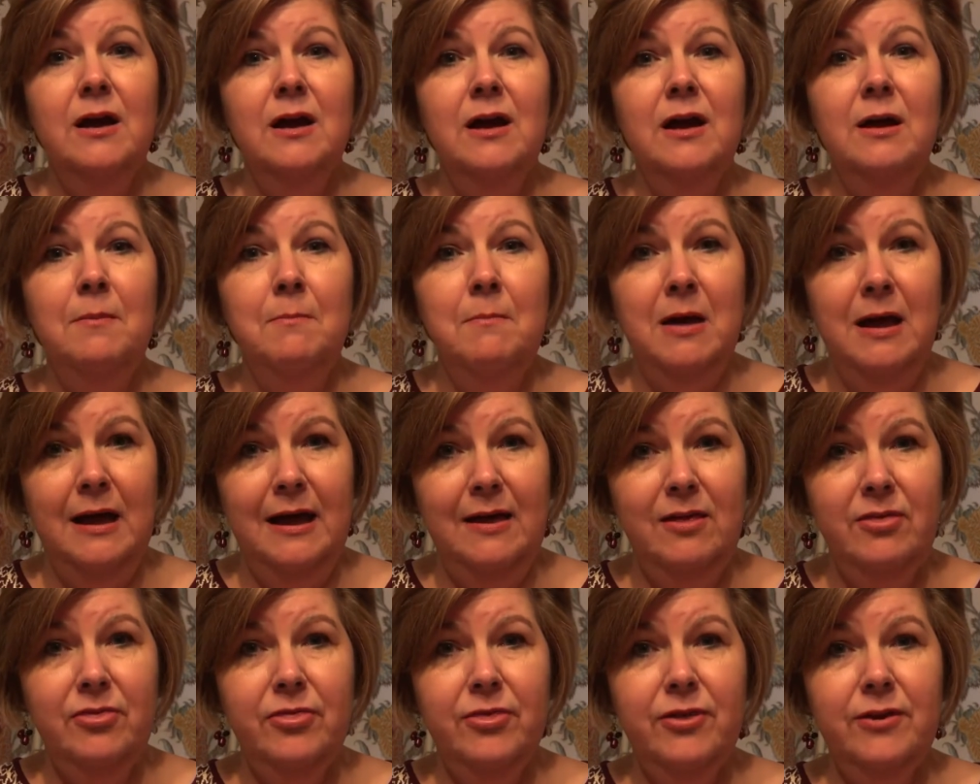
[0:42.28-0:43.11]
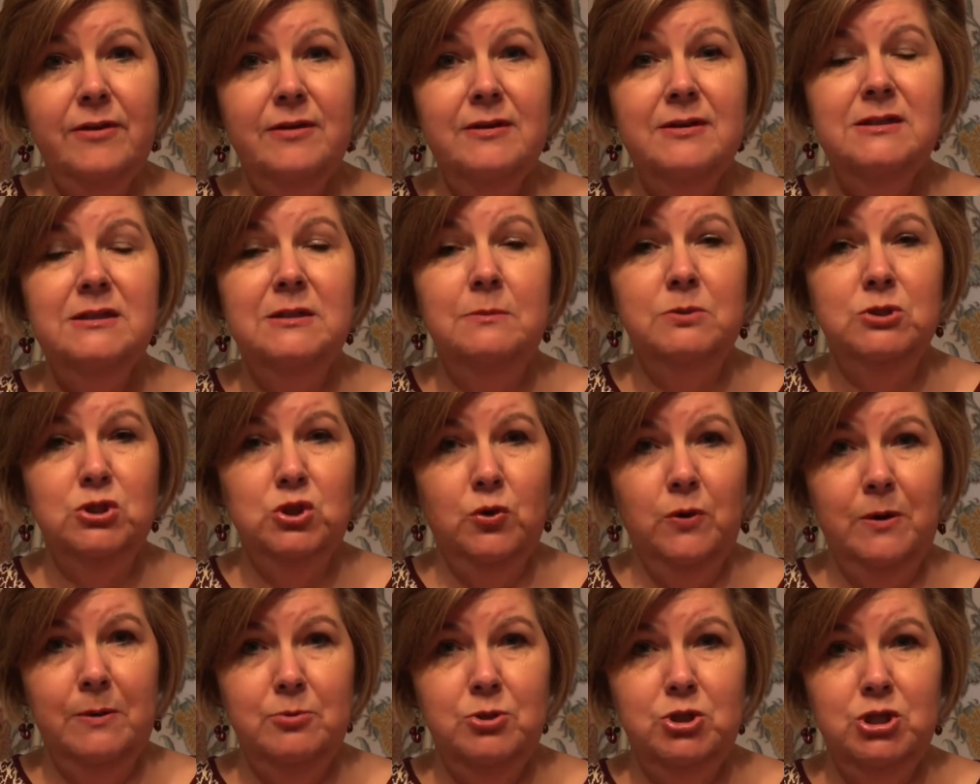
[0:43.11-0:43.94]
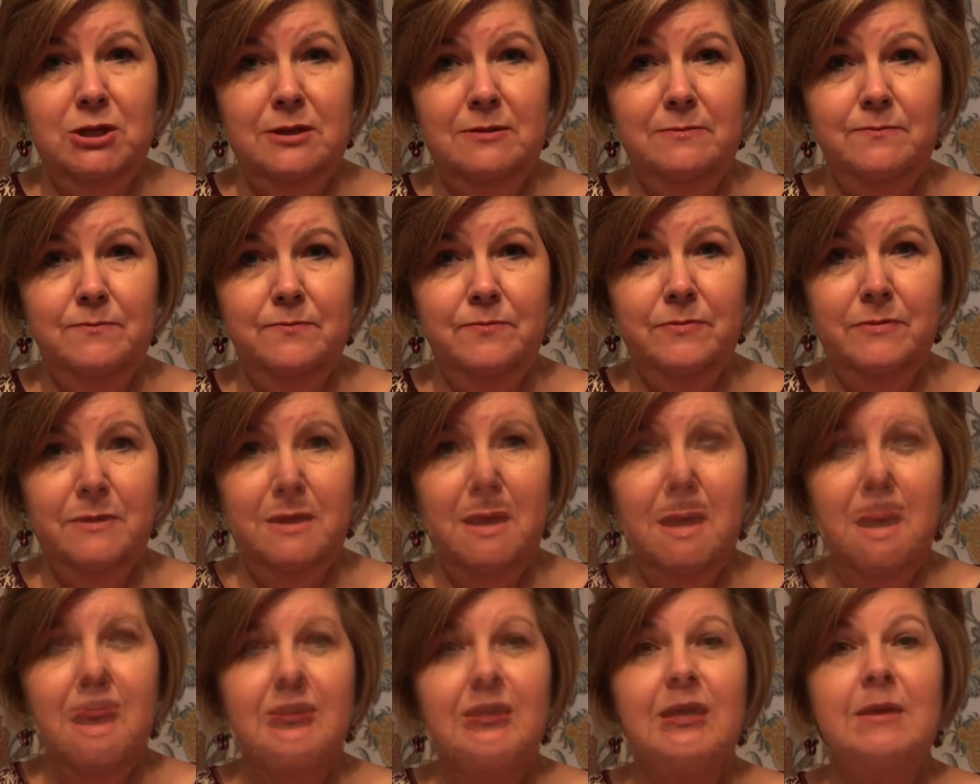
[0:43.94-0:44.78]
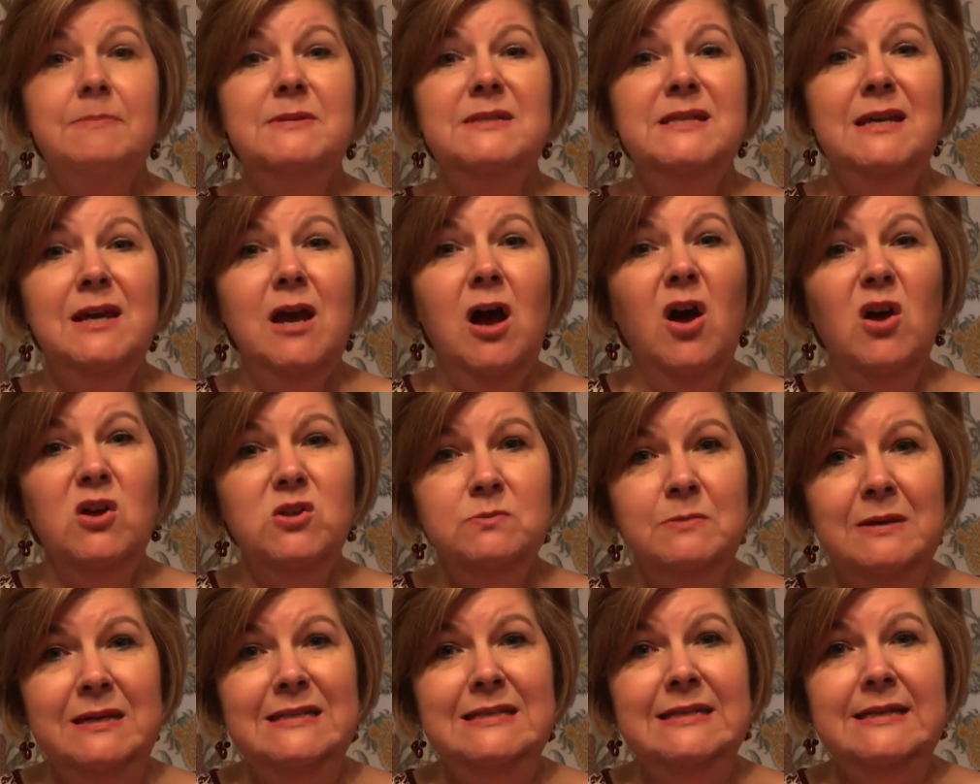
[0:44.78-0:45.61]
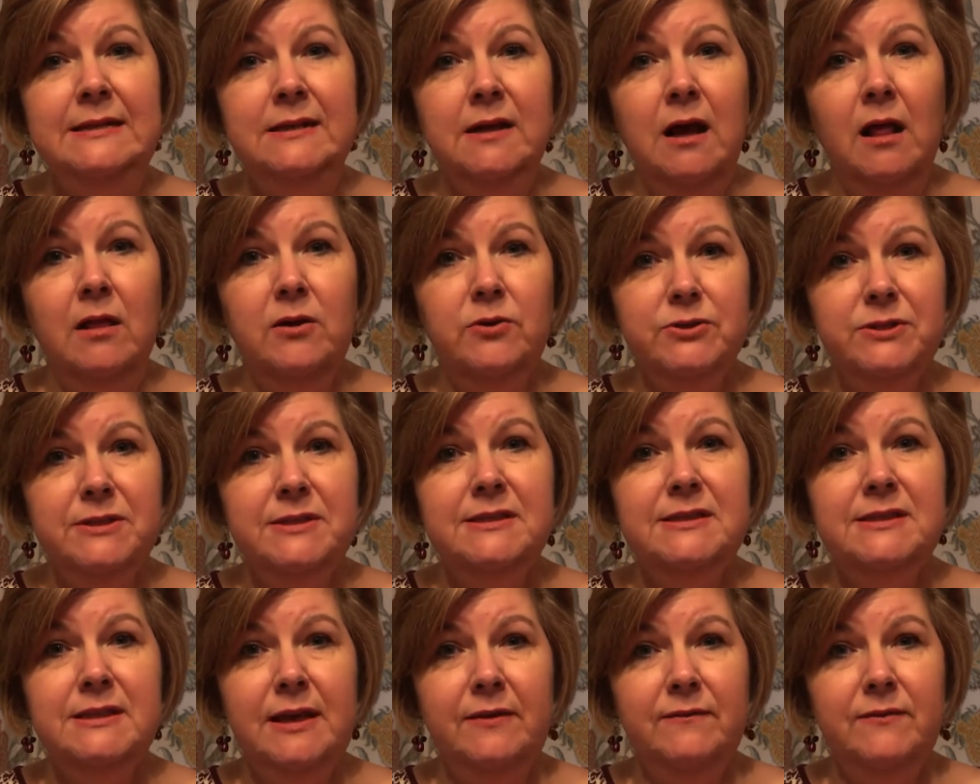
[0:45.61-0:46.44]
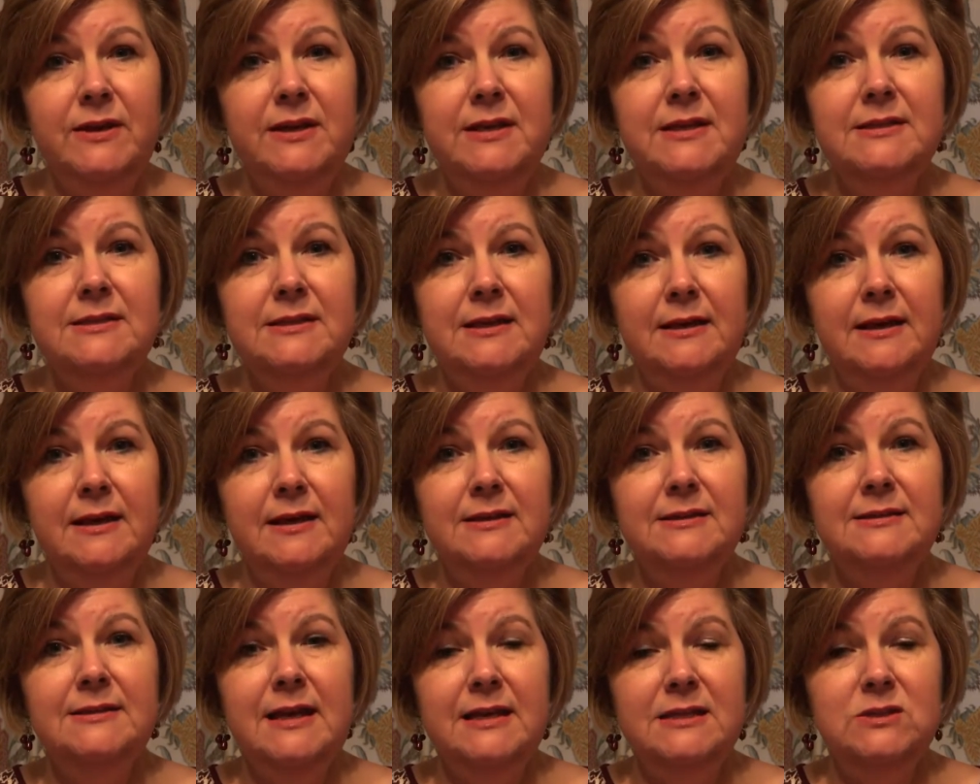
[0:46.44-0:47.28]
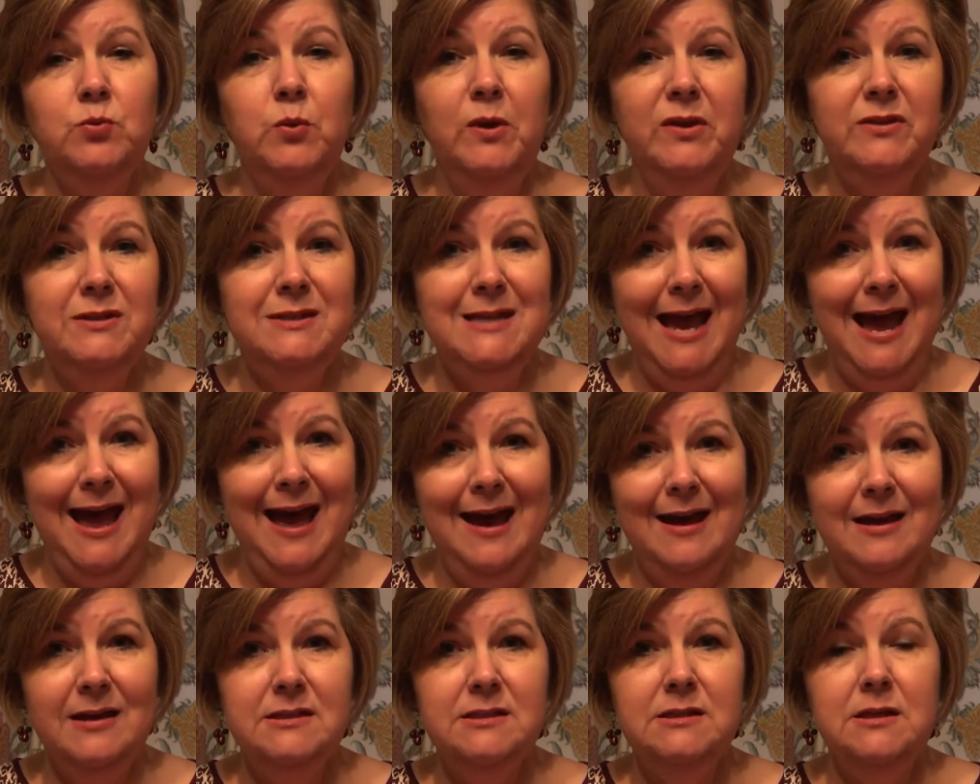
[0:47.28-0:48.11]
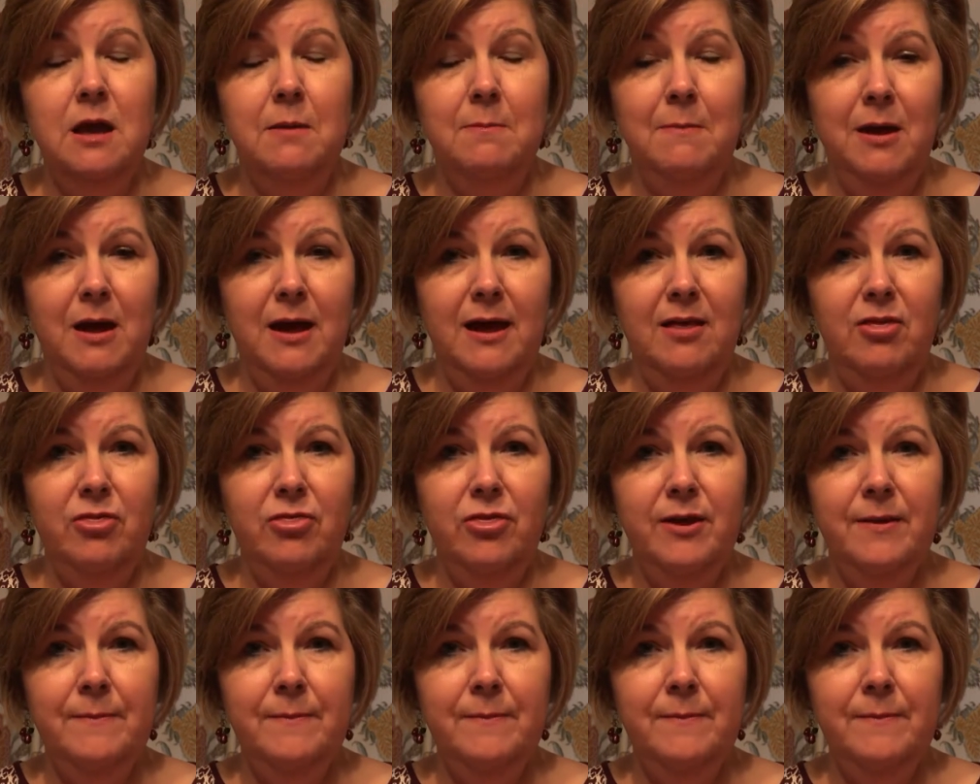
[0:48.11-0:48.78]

a month subscription. Ipsy costs me $10.70. That's with tax a month.